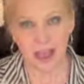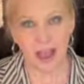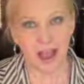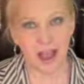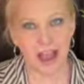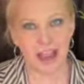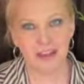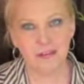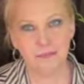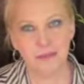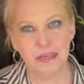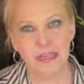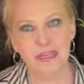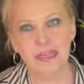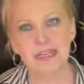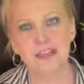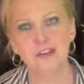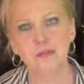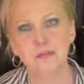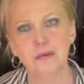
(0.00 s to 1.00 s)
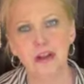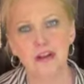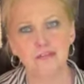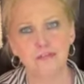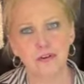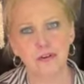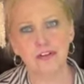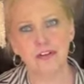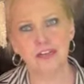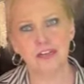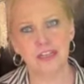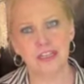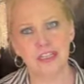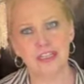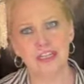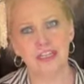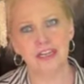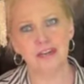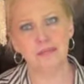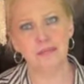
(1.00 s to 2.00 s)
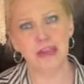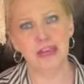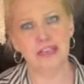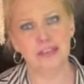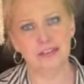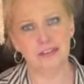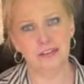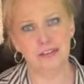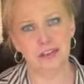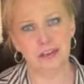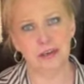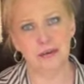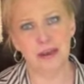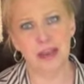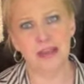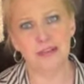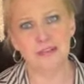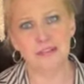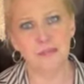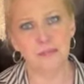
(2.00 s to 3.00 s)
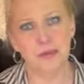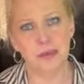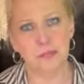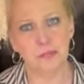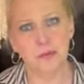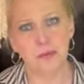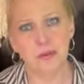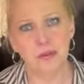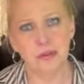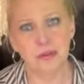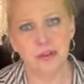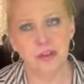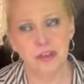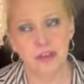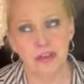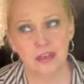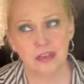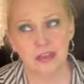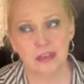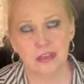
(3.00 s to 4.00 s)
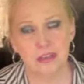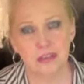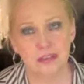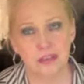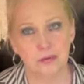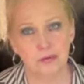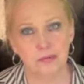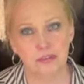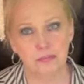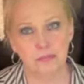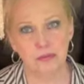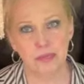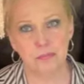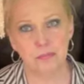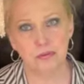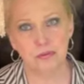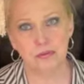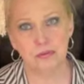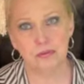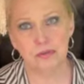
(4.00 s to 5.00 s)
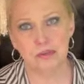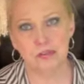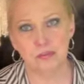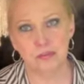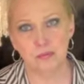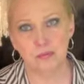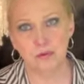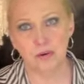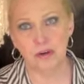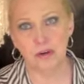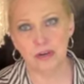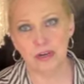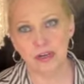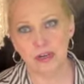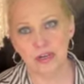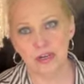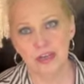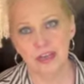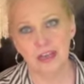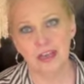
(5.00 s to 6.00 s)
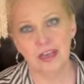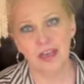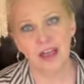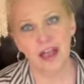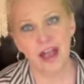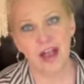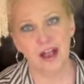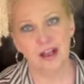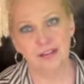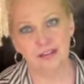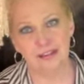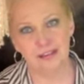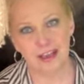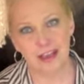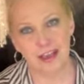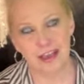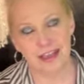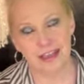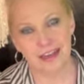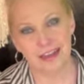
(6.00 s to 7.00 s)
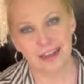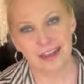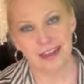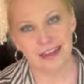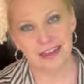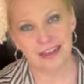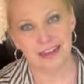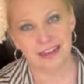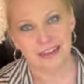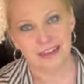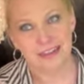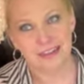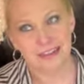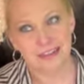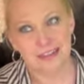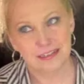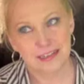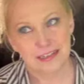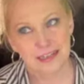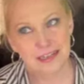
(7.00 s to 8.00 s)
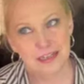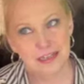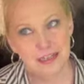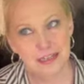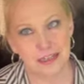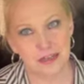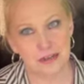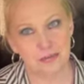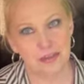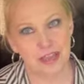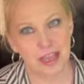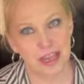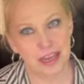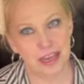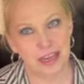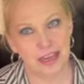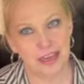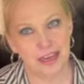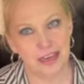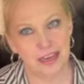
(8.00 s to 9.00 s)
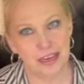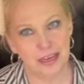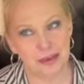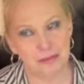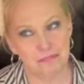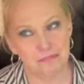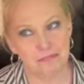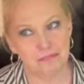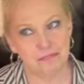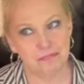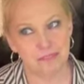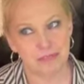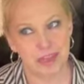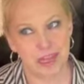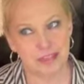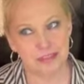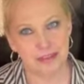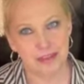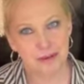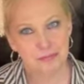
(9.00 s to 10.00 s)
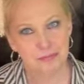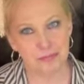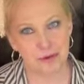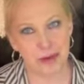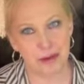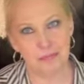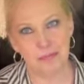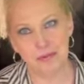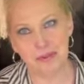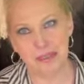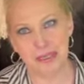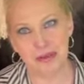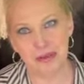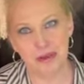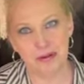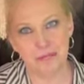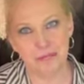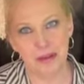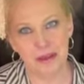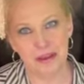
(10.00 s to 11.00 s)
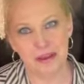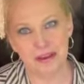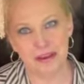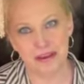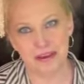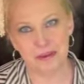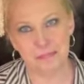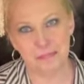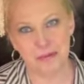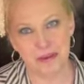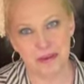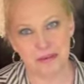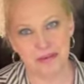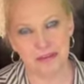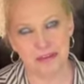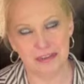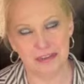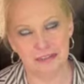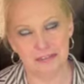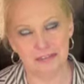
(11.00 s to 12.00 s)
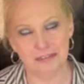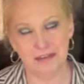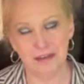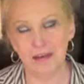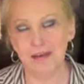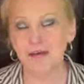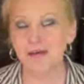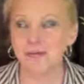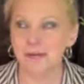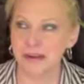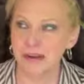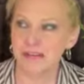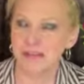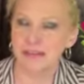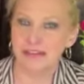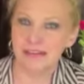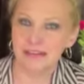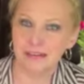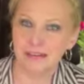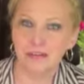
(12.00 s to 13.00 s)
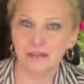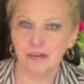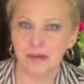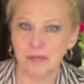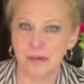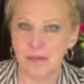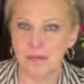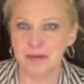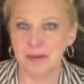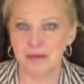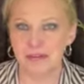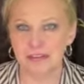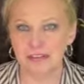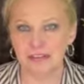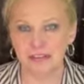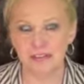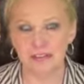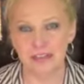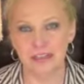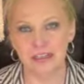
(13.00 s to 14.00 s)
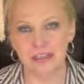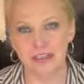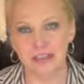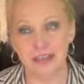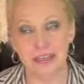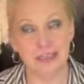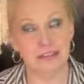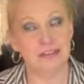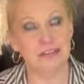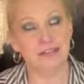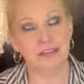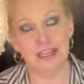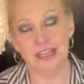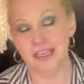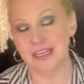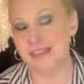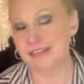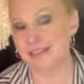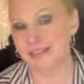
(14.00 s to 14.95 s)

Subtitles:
I have peonies, but unfortunately they didn't make it this year. We had there were some people doing some work outside and they ended up trampling on my peonies. So we don't get to enjoy my peonies this year. That's okay.